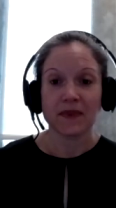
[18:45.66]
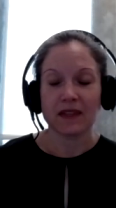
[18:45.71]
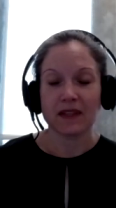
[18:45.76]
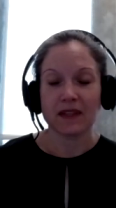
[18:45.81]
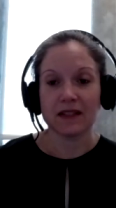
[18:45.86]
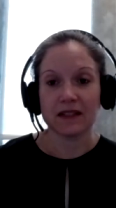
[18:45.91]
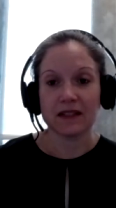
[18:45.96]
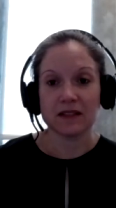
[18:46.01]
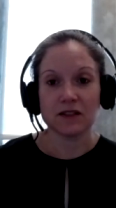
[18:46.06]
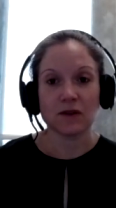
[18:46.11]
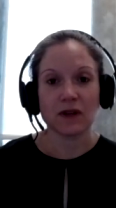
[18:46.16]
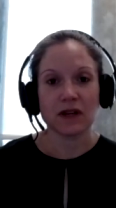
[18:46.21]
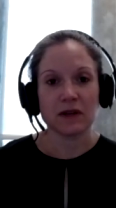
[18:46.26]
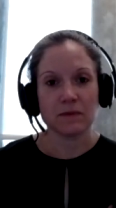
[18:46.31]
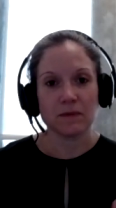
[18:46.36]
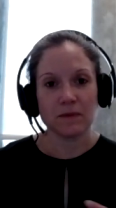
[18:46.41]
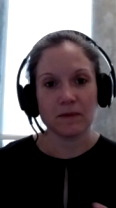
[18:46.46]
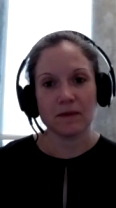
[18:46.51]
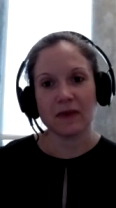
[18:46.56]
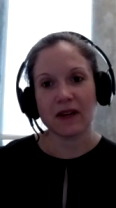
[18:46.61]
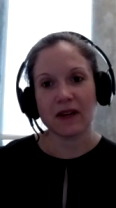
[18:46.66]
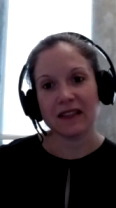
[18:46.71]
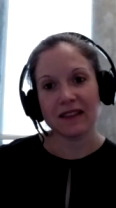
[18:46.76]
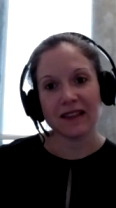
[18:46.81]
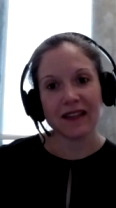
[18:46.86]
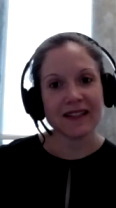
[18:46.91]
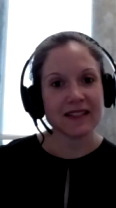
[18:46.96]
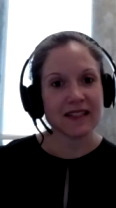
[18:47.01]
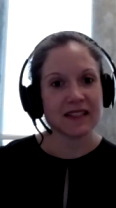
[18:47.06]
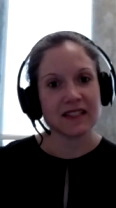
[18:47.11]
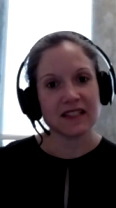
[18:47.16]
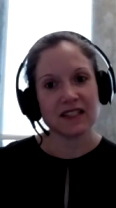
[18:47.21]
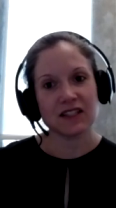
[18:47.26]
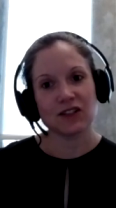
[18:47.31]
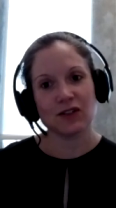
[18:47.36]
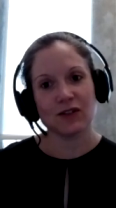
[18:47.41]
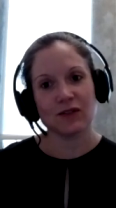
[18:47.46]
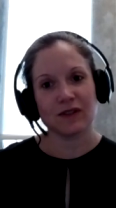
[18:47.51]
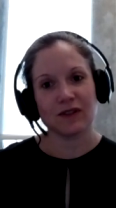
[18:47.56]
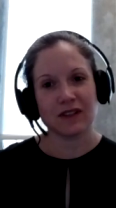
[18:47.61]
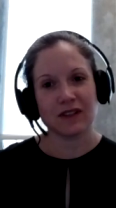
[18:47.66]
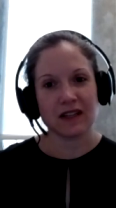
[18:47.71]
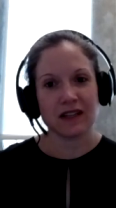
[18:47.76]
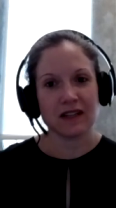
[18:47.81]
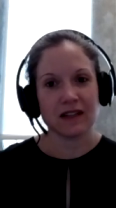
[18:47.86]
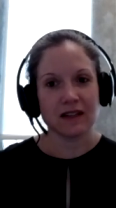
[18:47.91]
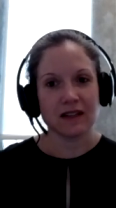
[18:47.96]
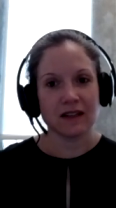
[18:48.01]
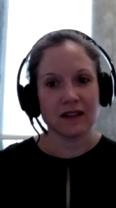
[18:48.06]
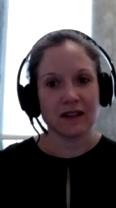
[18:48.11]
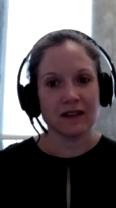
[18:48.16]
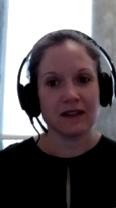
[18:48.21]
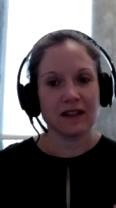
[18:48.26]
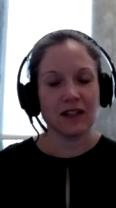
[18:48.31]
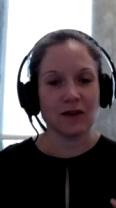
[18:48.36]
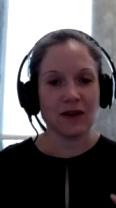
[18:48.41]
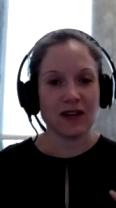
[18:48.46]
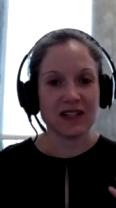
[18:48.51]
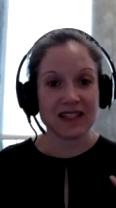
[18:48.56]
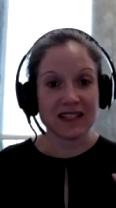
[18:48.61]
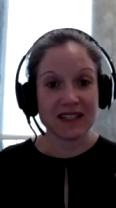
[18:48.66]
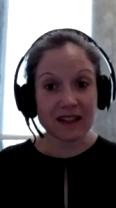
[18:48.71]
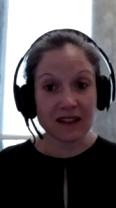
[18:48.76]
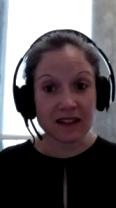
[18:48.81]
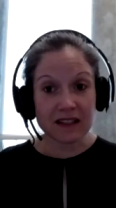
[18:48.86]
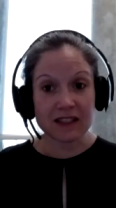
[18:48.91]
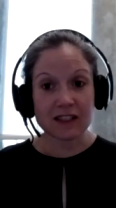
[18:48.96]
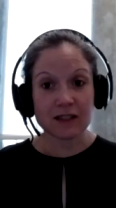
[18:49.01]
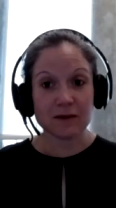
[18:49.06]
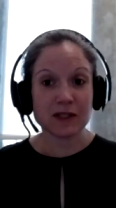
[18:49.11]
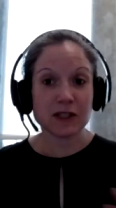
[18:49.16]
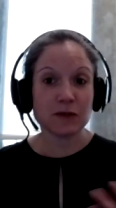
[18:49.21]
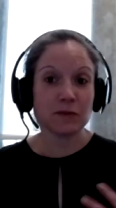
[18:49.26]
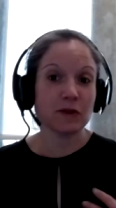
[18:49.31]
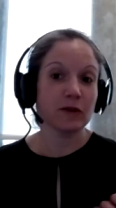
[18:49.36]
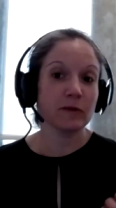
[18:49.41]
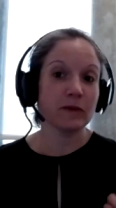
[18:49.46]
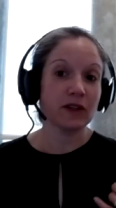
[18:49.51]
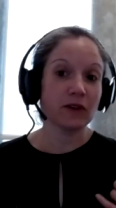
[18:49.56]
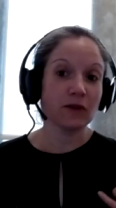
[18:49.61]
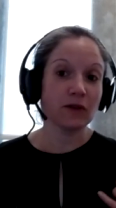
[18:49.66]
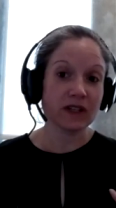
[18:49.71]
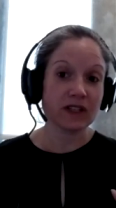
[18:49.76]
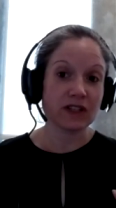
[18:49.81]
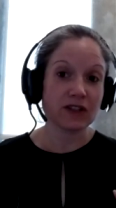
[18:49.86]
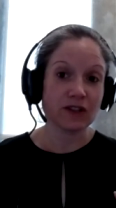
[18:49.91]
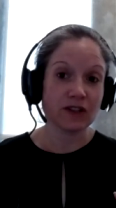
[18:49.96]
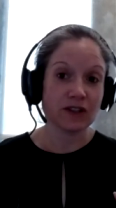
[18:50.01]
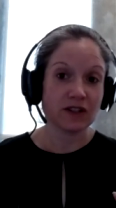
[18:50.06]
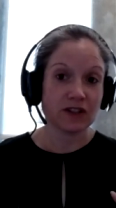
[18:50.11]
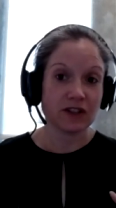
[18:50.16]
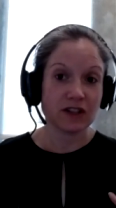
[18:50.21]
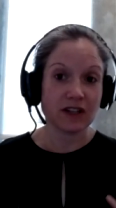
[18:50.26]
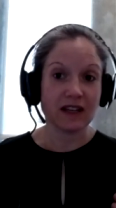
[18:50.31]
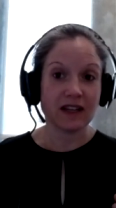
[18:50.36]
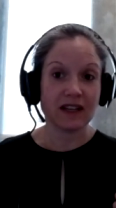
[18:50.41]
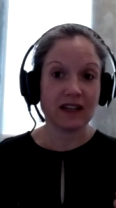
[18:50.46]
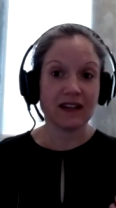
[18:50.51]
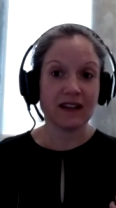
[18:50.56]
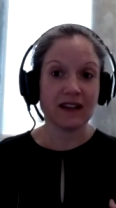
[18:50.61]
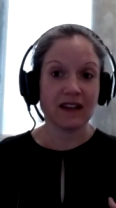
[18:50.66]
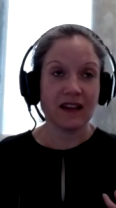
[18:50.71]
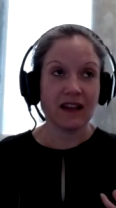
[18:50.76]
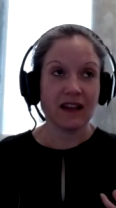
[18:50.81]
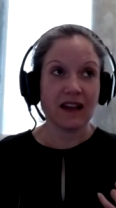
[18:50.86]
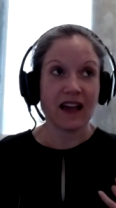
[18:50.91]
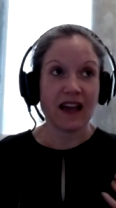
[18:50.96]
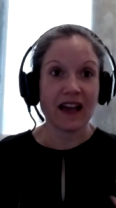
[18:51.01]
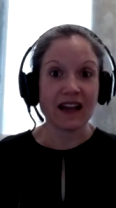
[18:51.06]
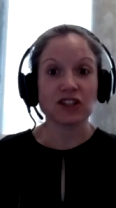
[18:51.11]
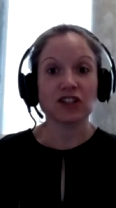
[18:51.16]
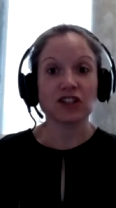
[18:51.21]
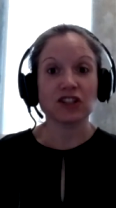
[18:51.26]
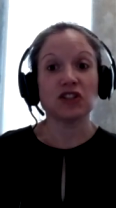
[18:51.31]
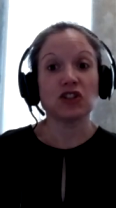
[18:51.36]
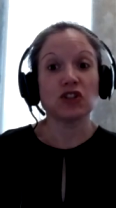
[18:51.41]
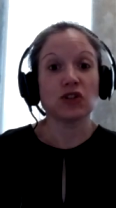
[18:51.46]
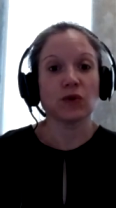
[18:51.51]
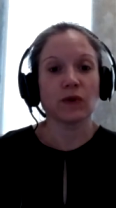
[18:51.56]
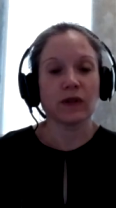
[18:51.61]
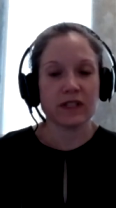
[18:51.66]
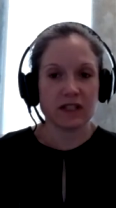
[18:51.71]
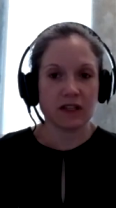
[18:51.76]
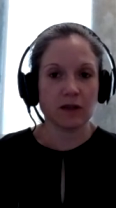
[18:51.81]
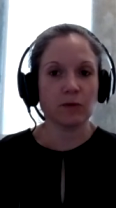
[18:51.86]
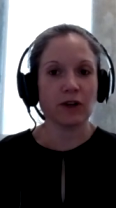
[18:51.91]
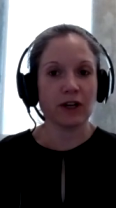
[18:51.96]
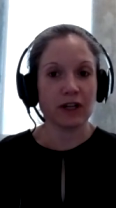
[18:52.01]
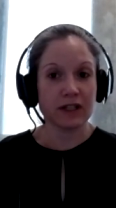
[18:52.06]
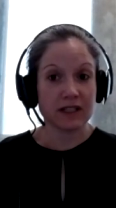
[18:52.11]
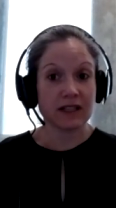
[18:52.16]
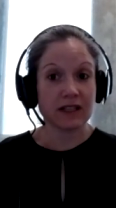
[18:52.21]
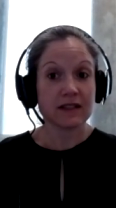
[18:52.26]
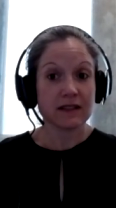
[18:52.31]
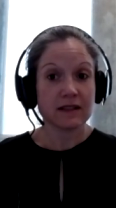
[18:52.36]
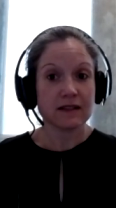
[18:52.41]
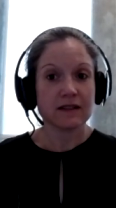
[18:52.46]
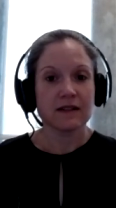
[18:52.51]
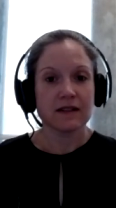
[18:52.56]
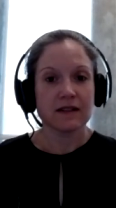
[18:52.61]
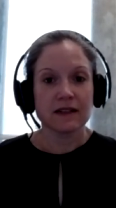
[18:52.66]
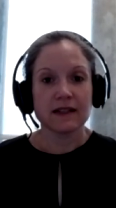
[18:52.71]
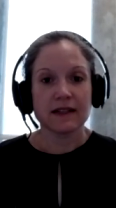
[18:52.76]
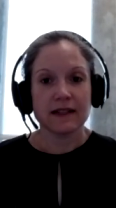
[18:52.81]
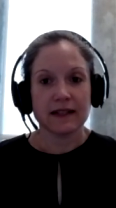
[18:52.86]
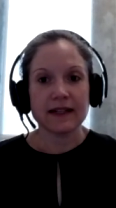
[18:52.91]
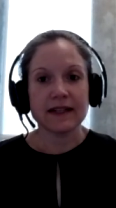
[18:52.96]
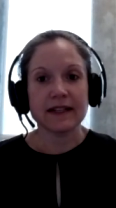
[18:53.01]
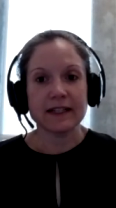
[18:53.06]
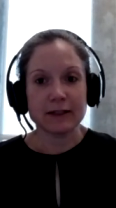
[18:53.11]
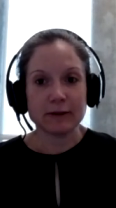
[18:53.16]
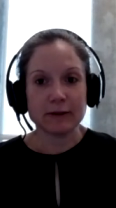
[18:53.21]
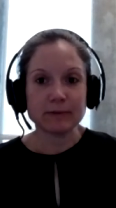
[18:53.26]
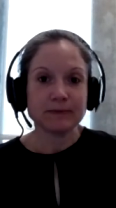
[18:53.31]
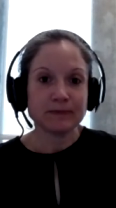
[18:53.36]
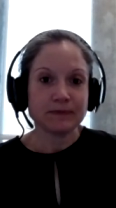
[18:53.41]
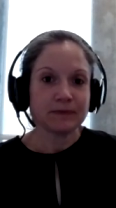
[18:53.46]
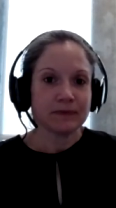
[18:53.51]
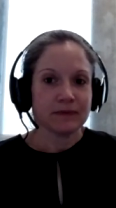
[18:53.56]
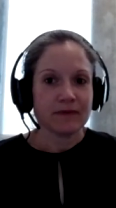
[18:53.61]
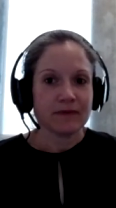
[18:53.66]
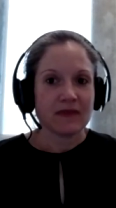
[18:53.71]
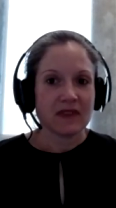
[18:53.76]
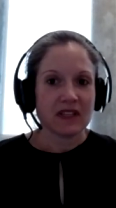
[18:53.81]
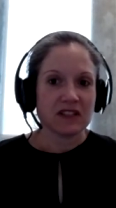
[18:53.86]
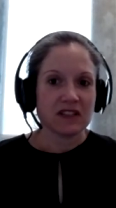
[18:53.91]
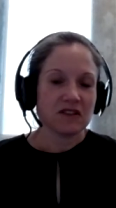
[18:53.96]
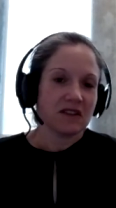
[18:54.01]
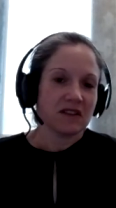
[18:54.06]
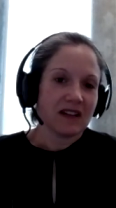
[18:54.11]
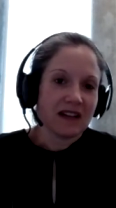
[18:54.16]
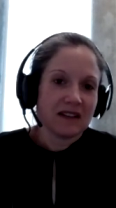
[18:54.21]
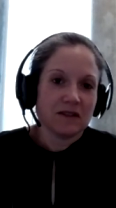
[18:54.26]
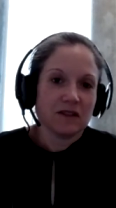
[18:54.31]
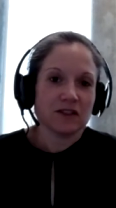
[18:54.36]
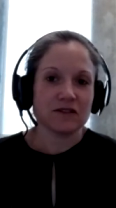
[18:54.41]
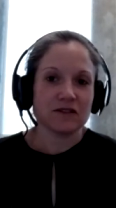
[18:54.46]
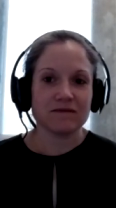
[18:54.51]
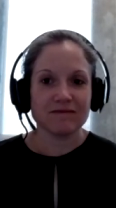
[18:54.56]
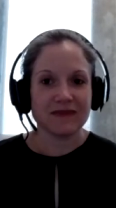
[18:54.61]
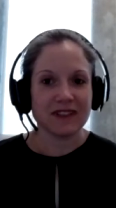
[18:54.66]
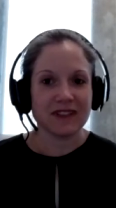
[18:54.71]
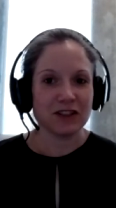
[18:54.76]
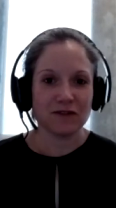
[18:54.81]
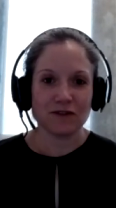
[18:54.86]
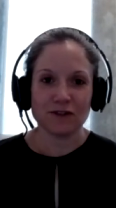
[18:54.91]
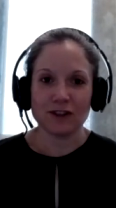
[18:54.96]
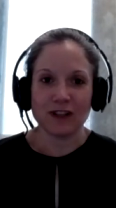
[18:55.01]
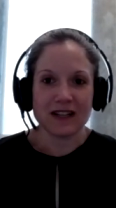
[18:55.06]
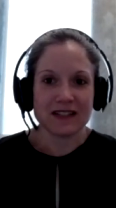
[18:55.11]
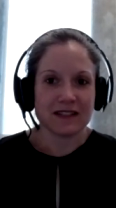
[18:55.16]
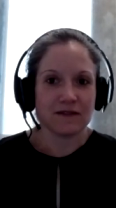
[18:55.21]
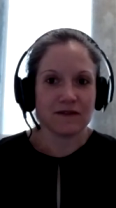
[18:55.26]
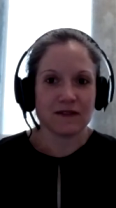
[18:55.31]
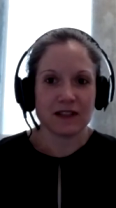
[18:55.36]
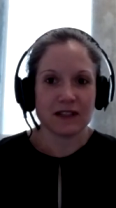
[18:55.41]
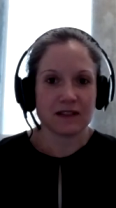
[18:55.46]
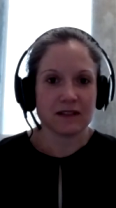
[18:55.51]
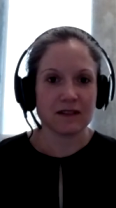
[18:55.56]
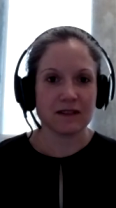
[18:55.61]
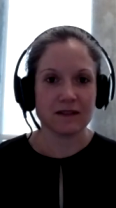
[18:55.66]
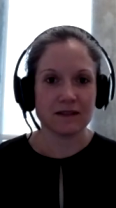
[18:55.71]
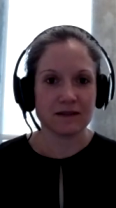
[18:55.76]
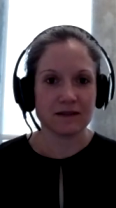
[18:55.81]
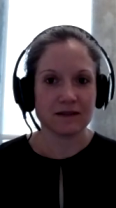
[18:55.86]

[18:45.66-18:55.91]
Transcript: Uh, so I I like to see a student that you know has done some experimental research and actually enjoys the process. Uh, so I look I look for lots of things.